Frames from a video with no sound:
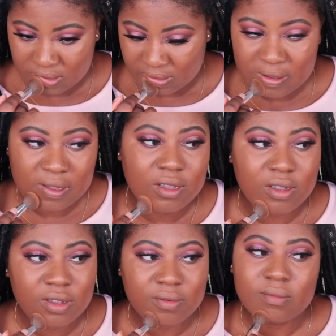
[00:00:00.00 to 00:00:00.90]
So
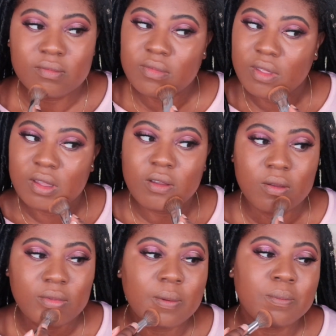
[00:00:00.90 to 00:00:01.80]
I
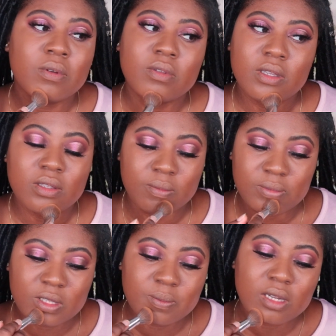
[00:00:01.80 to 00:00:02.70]
hope that puts things in
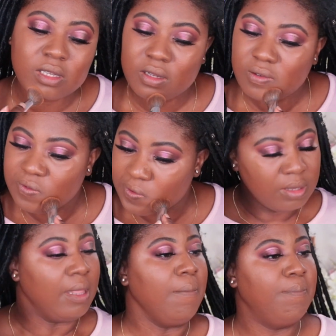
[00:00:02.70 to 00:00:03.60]
perspective.
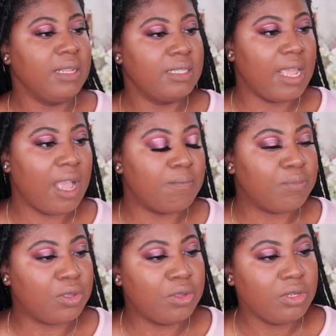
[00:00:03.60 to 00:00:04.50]
But that blended out
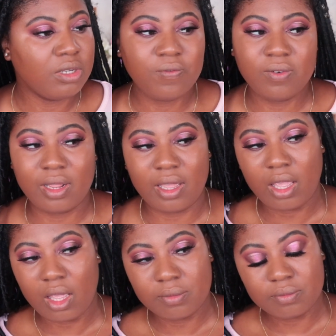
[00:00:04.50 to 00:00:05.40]
beautifully.